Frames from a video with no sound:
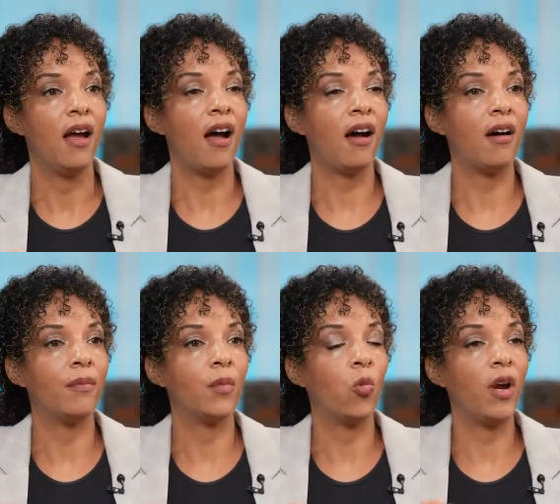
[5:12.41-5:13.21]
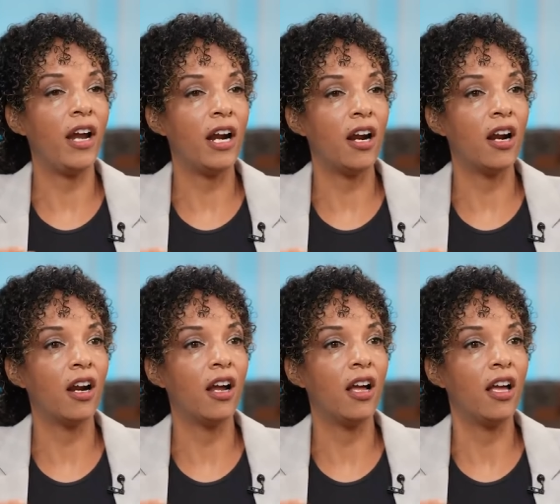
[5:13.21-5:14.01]
um, where
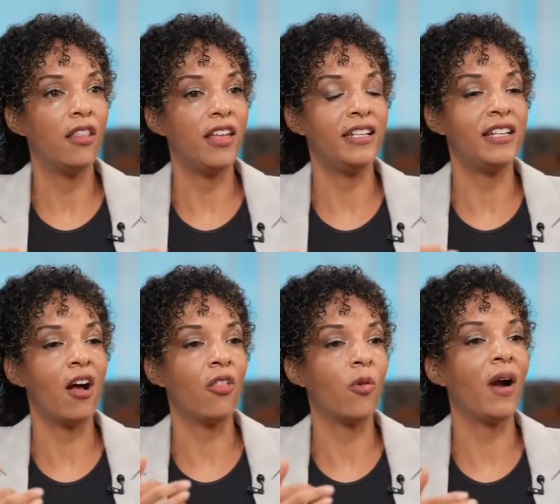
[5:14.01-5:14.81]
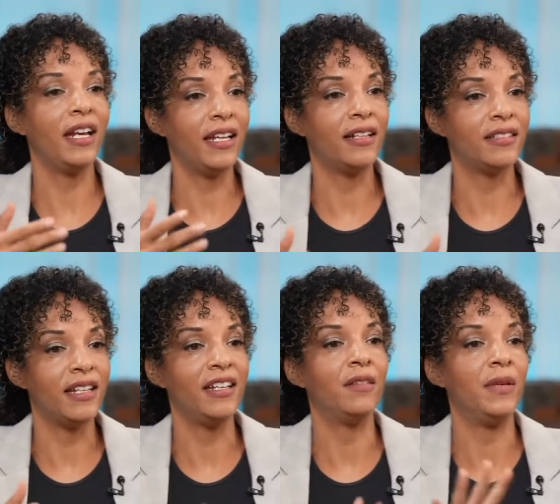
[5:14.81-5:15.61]
they tell the white kids they
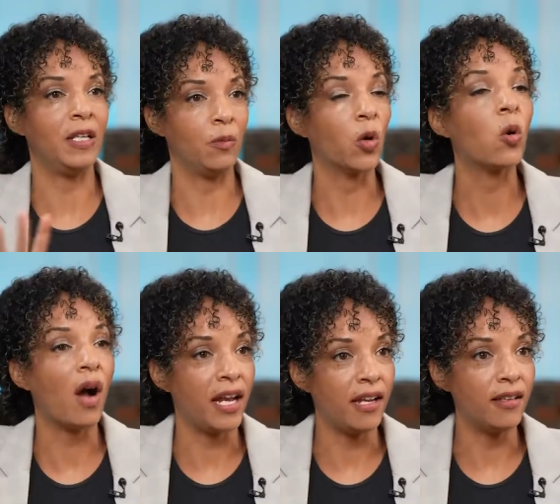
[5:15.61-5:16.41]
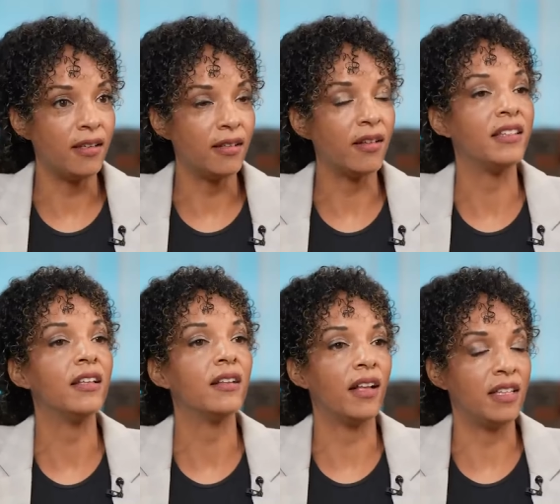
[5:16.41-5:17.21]
need to be more quiet. Let
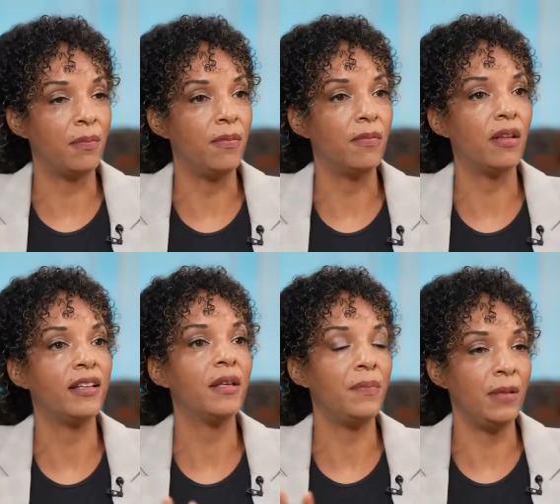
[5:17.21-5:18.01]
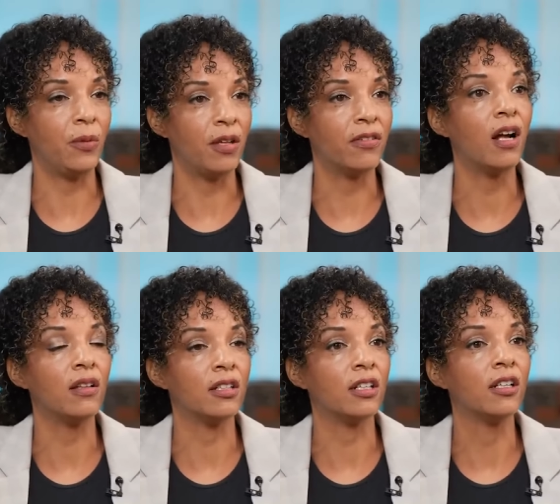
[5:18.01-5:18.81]
the let the let the people of
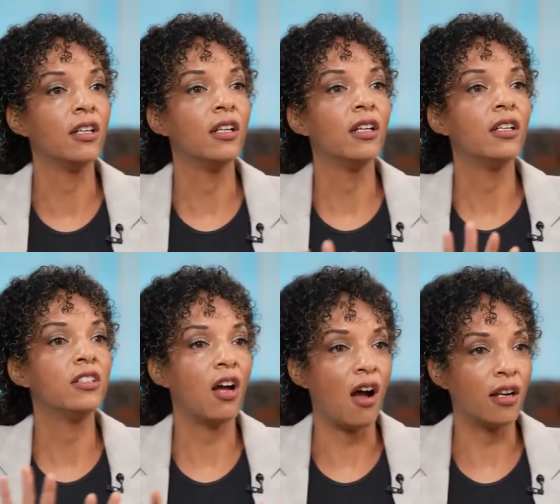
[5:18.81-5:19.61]
color talk.